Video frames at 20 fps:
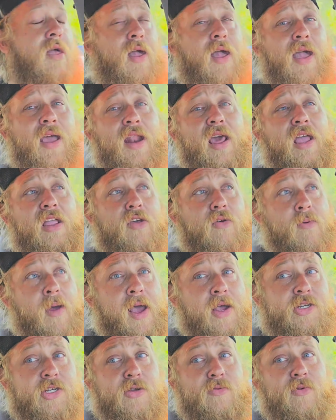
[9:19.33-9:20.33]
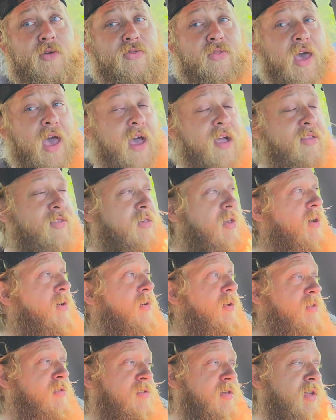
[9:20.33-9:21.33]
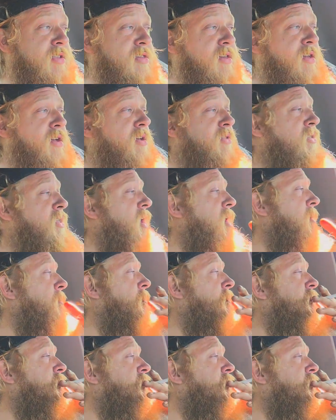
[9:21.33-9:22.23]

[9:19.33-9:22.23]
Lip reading: in a direction with that, so that's a good thing.